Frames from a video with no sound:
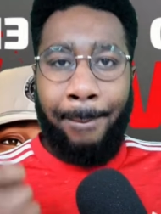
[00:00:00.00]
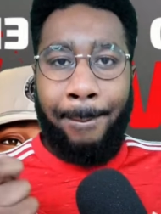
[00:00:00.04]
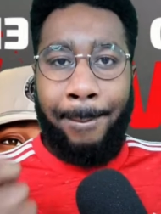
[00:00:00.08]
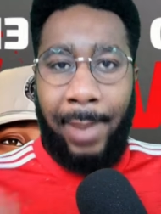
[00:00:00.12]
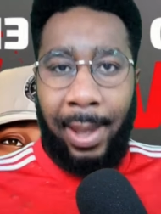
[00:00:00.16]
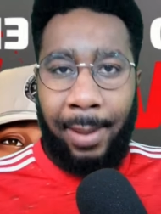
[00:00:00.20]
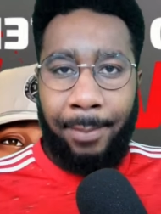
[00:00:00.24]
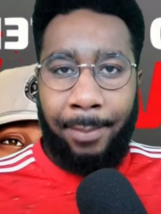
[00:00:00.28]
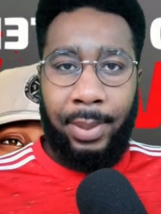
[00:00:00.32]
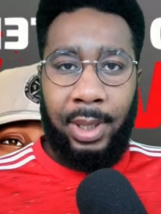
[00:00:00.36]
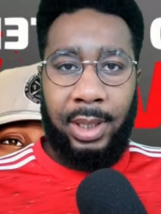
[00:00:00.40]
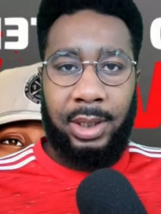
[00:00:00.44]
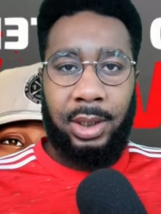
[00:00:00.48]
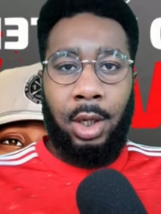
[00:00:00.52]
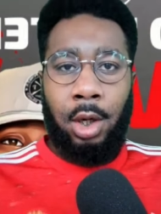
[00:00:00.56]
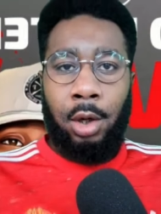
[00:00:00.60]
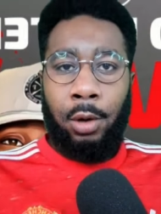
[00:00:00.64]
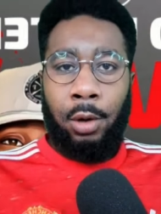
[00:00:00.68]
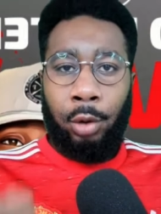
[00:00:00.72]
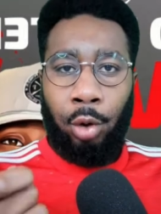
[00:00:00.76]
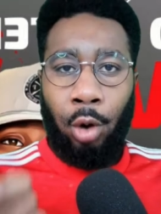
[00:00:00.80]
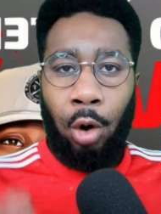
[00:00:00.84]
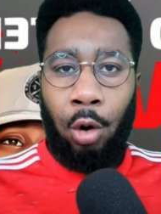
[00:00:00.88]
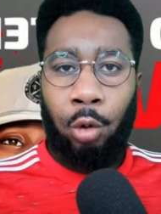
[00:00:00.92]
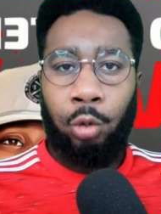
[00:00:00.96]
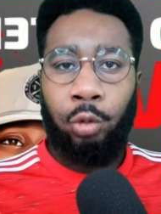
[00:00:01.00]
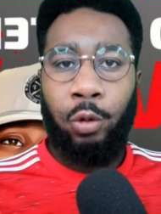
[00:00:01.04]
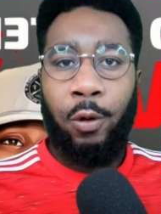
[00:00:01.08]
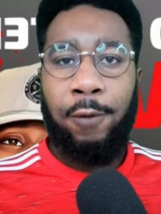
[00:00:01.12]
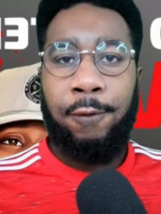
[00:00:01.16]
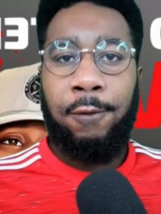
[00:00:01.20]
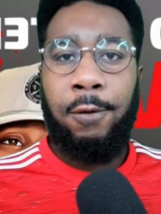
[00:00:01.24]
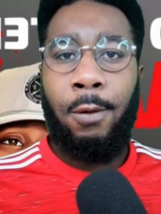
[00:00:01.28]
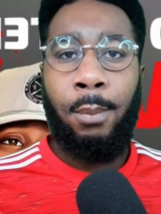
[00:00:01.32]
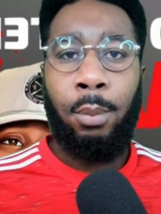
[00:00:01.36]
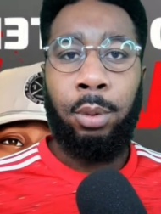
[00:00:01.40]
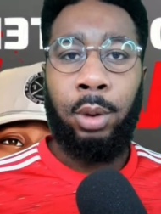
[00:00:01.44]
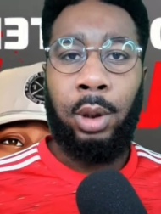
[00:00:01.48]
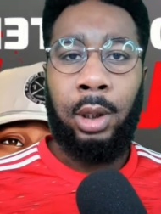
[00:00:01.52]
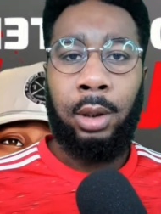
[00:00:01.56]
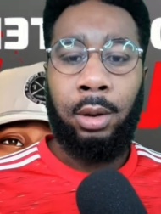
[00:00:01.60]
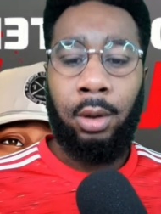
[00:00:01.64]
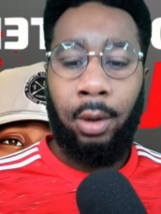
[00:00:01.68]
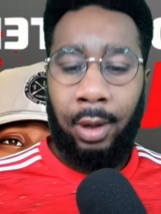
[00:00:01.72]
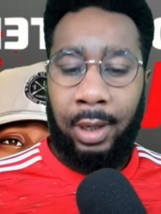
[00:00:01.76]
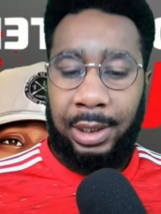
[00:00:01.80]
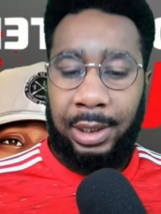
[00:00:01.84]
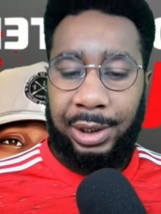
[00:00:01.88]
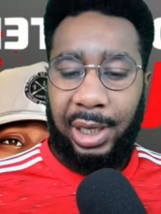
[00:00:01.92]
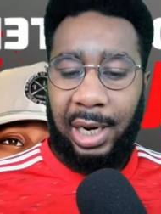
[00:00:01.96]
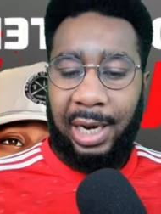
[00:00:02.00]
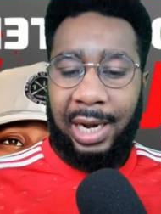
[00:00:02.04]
members, those with footballing knowledge.